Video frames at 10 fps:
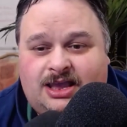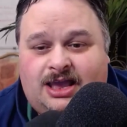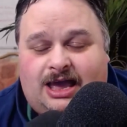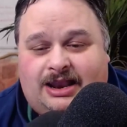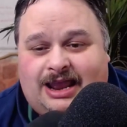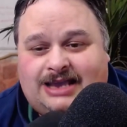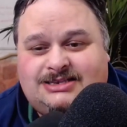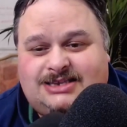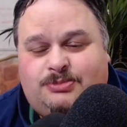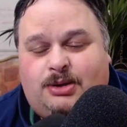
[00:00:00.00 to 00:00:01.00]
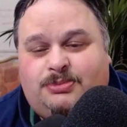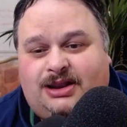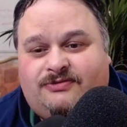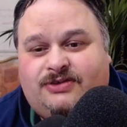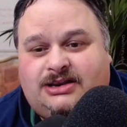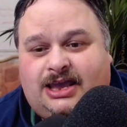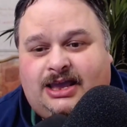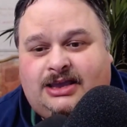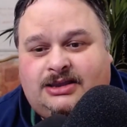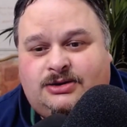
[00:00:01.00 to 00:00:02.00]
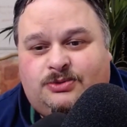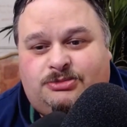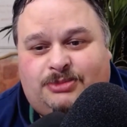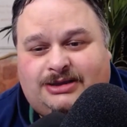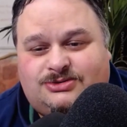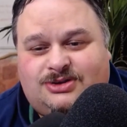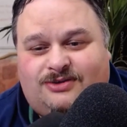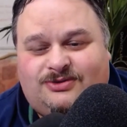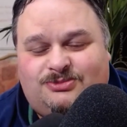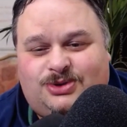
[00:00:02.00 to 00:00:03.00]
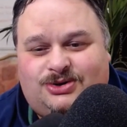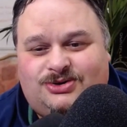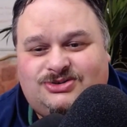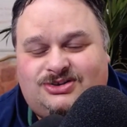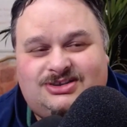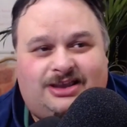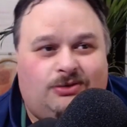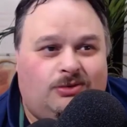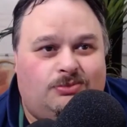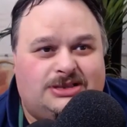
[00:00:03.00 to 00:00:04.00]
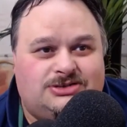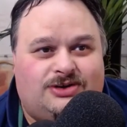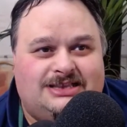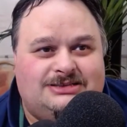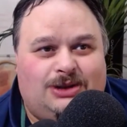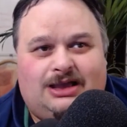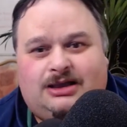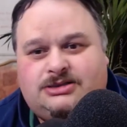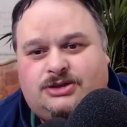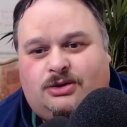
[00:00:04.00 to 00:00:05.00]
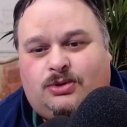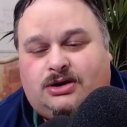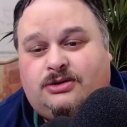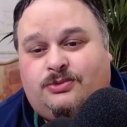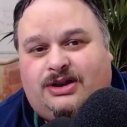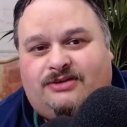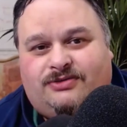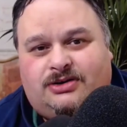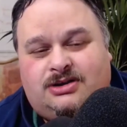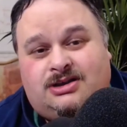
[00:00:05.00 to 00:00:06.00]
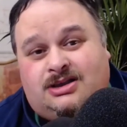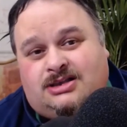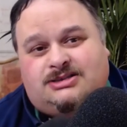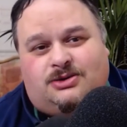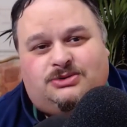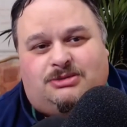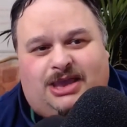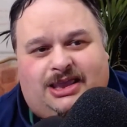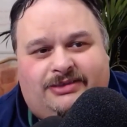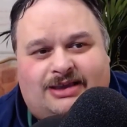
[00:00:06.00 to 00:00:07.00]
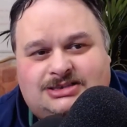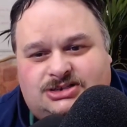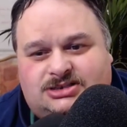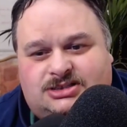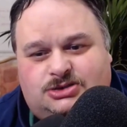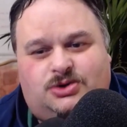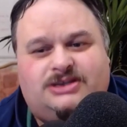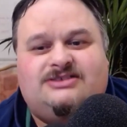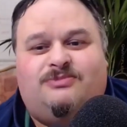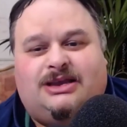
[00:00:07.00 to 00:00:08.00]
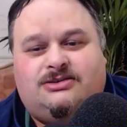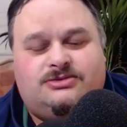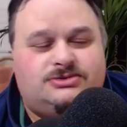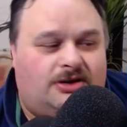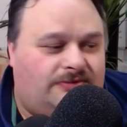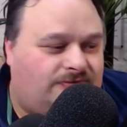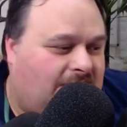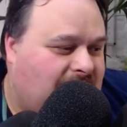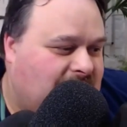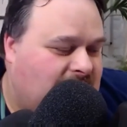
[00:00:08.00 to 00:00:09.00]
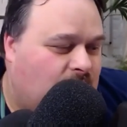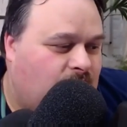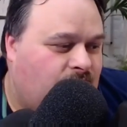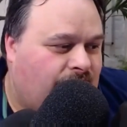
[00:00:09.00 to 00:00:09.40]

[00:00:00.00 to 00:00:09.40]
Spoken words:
and I see people every day, with Microsoft computers, and it's like, oh, my screen's black, it's not working, whatever. So to me, that's just the joys of Microsoft, right? So